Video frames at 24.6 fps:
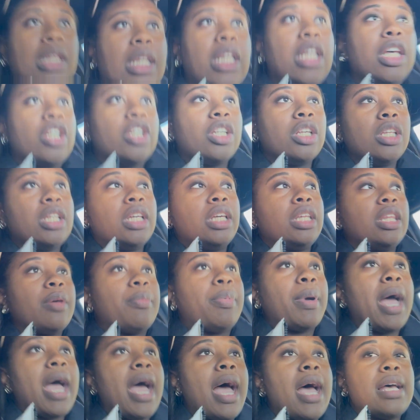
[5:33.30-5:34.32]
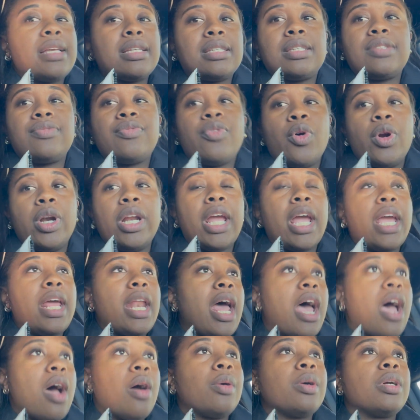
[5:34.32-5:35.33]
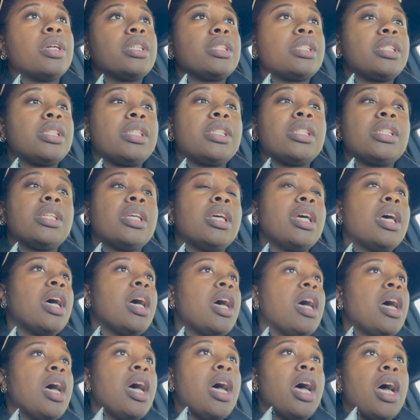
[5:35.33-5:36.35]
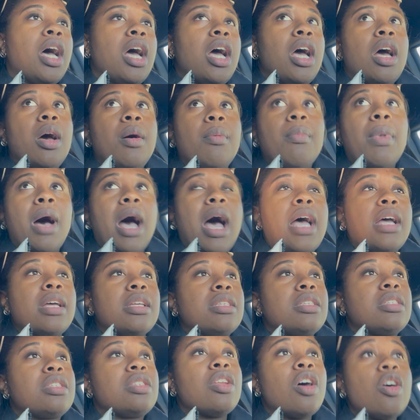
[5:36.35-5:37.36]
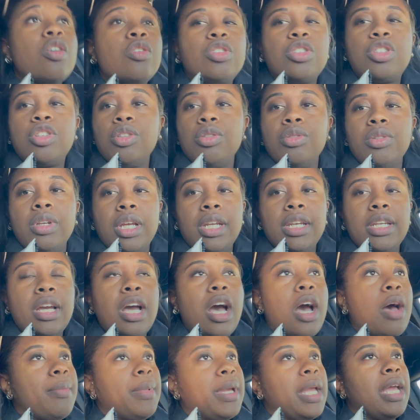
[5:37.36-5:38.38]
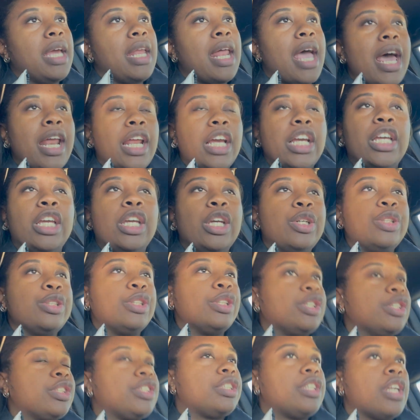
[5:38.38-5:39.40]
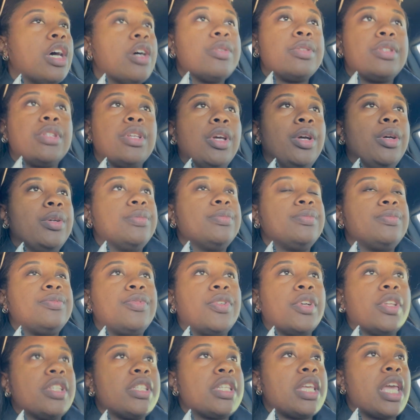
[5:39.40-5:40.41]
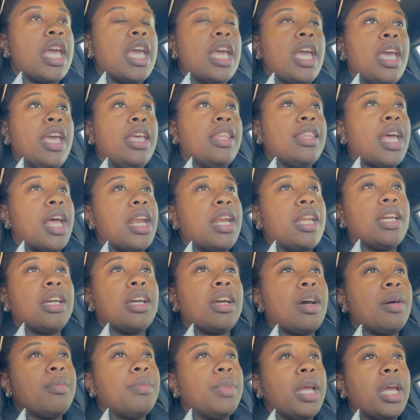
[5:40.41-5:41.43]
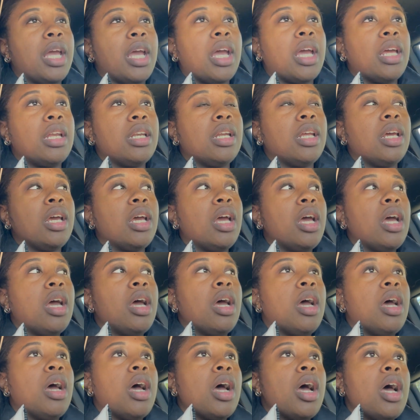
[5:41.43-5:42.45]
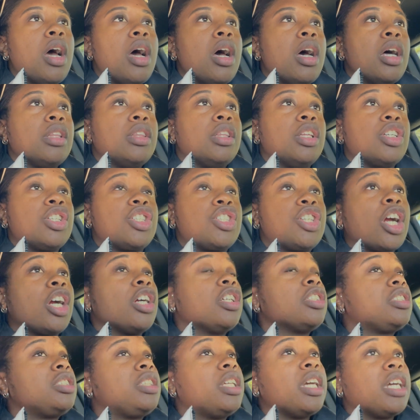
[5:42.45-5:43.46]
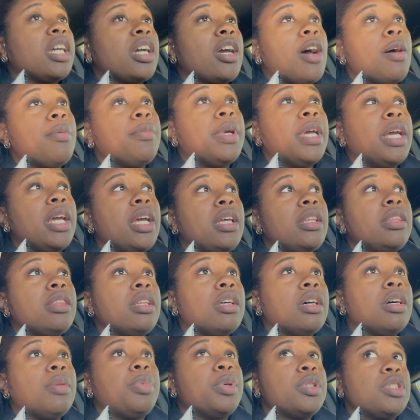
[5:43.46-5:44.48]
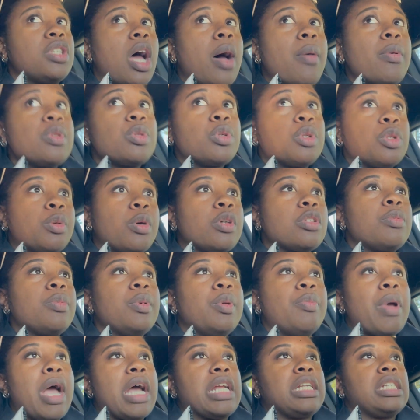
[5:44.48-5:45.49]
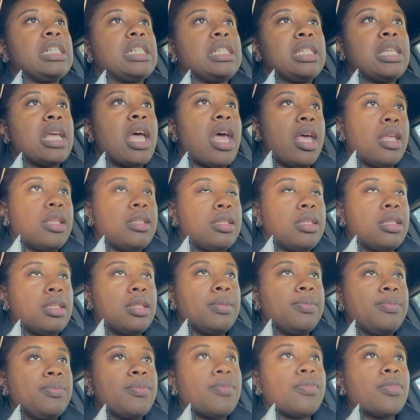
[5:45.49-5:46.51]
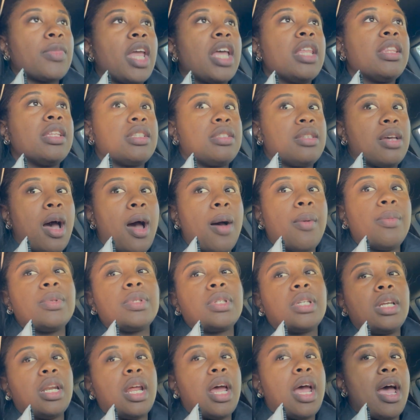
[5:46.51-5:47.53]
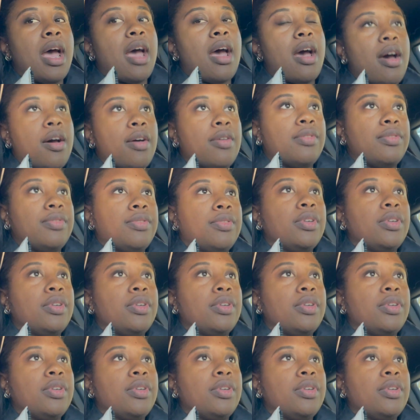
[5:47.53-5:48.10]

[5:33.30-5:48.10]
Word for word: literally the past forty-eight hours. My snowsuit didn't come in. Had a cute little snowsuit for the skiing. That didn't come in. The shirts didn't come in. The pajamas were supposed to be matching sets. And the top was gonna have